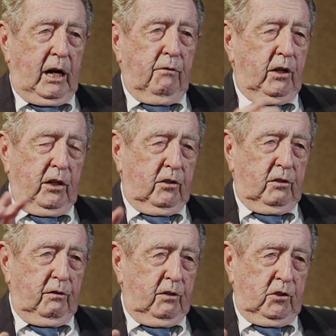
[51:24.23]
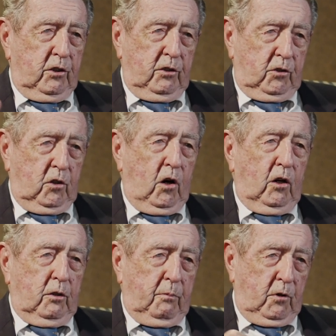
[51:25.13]
every other division is
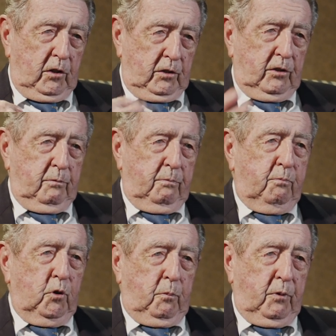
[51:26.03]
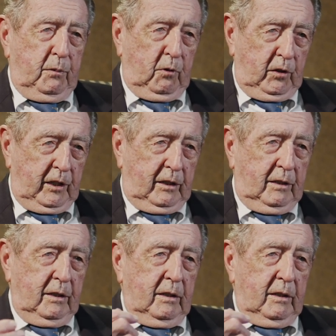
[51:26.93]
called upon to put people in it,